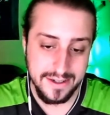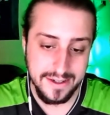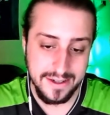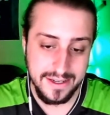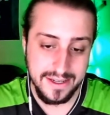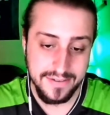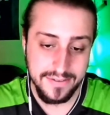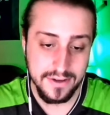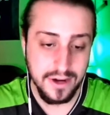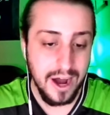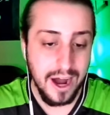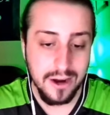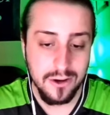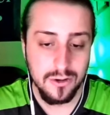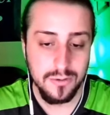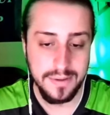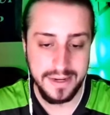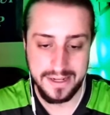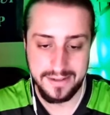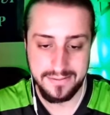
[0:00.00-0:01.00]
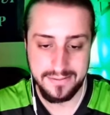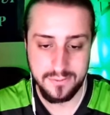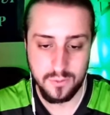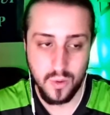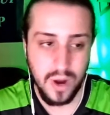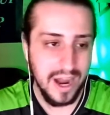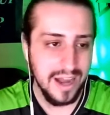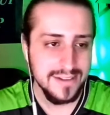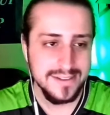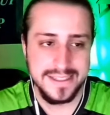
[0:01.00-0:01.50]
Even Aquaman,
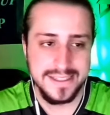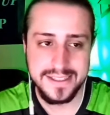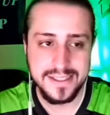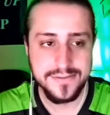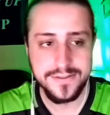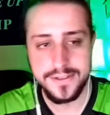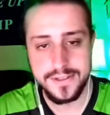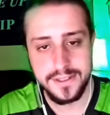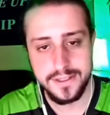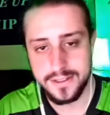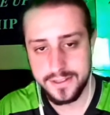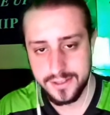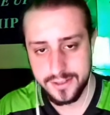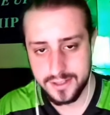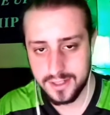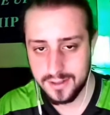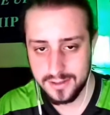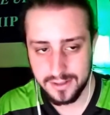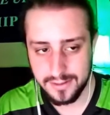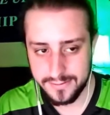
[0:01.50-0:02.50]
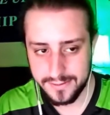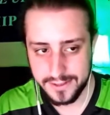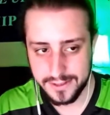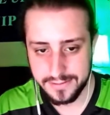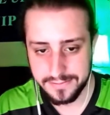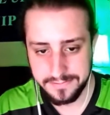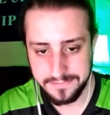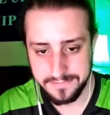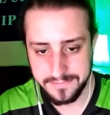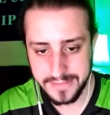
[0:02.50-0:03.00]
wildly different than his solo
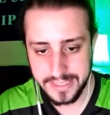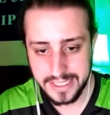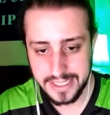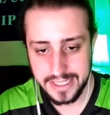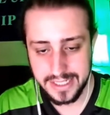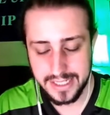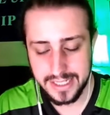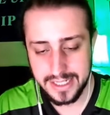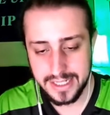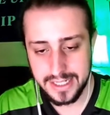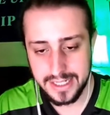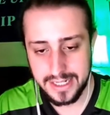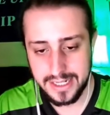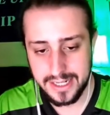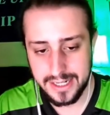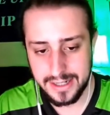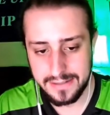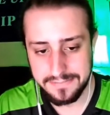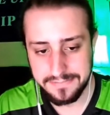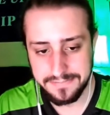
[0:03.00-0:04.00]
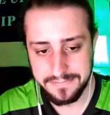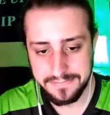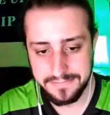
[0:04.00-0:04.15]
film. You